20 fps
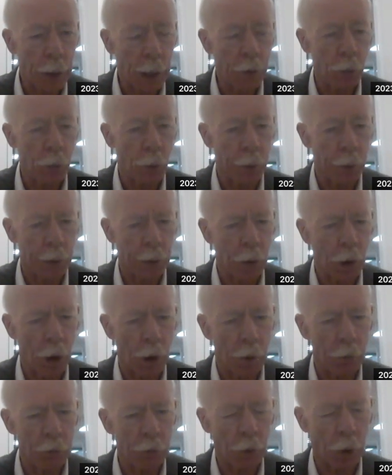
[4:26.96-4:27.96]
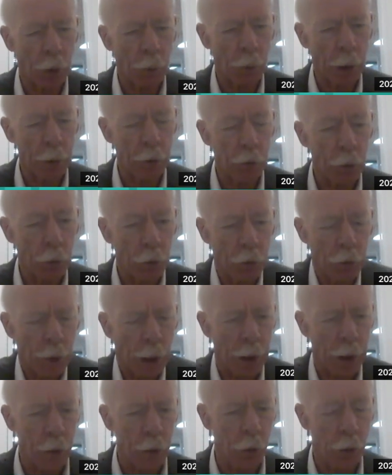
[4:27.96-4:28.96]
later on in life. So once you
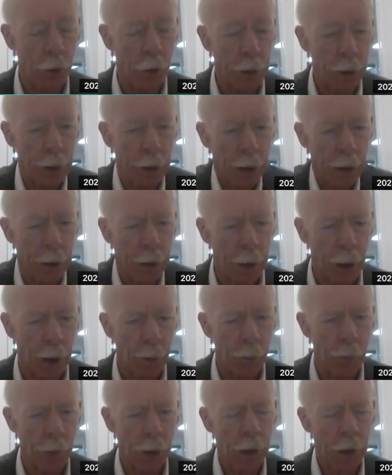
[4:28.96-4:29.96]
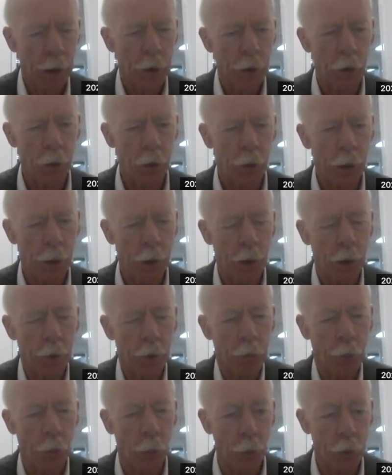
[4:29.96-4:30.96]
start earning the income, you can
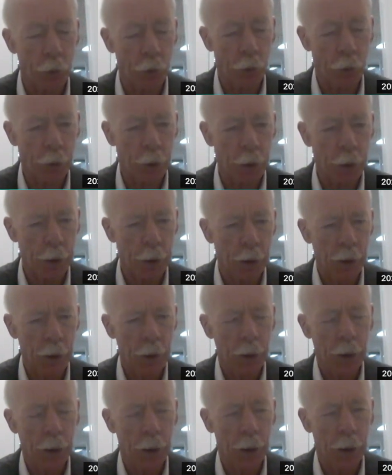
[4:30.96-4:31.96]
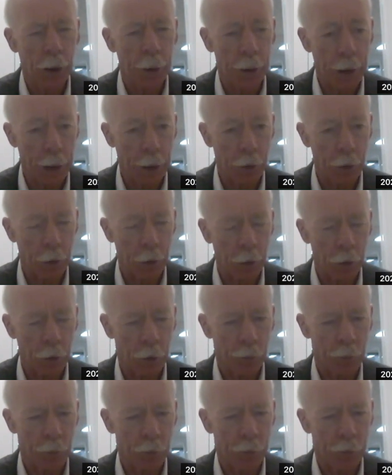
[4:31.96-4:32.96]
afford to see a
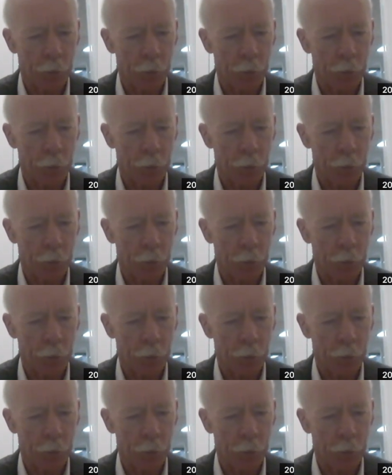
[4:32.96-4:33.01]
dentist.